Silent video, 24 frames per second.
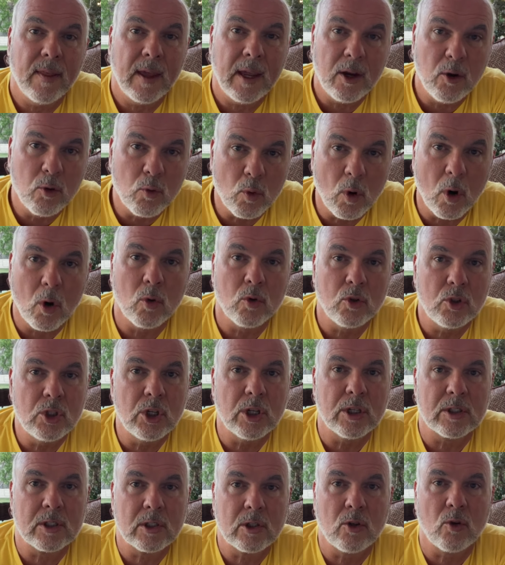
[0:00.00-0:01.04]
they grow
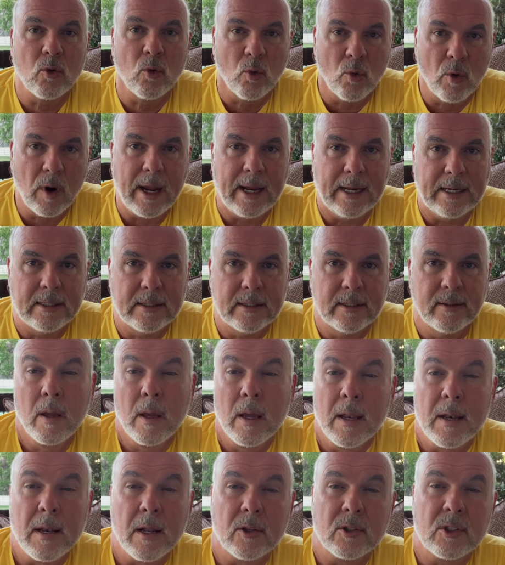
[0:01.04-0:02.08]
just great.
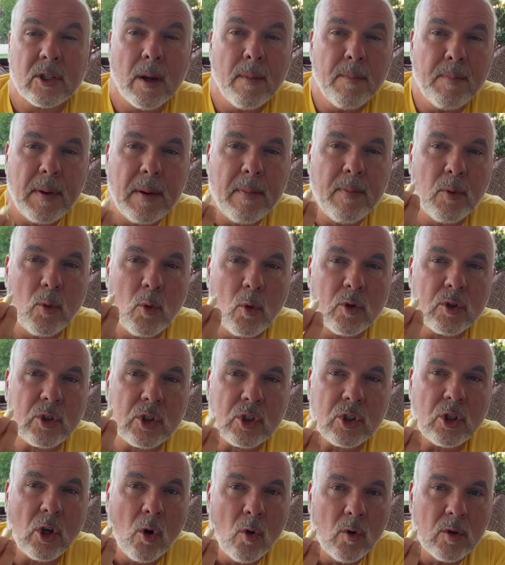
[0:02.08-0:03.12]
Now, some people will
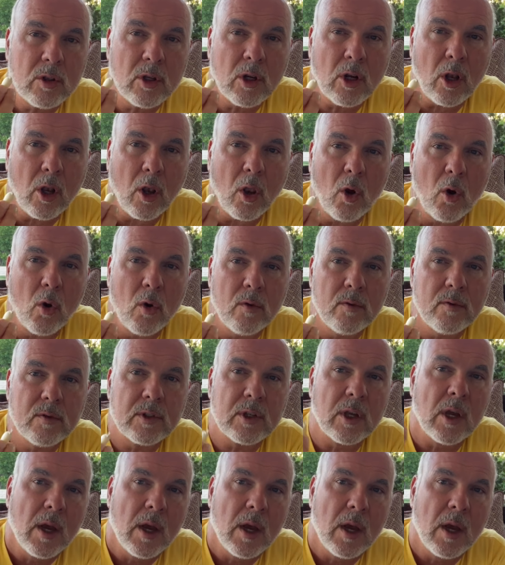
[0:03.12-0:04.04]
soak the cloves